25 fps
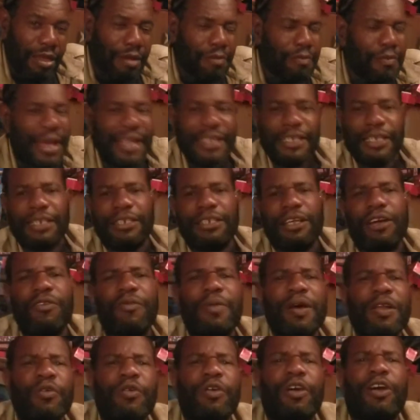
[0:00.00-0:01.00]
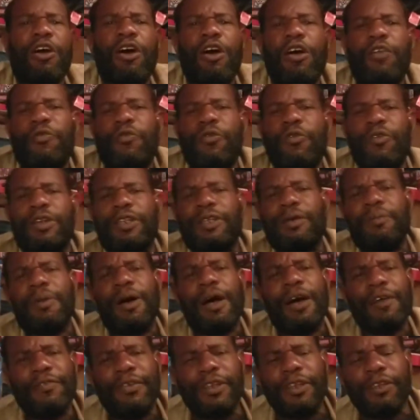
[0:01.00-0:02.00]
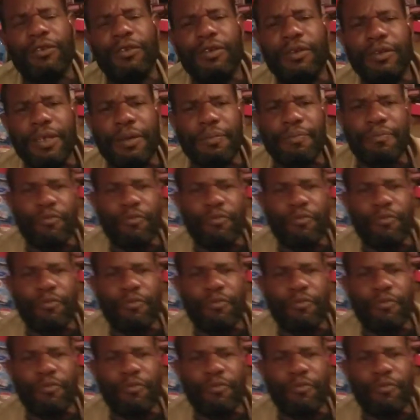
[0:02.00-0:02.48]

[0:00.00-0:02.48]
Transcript: Manchester women work hard for what them have. You know, them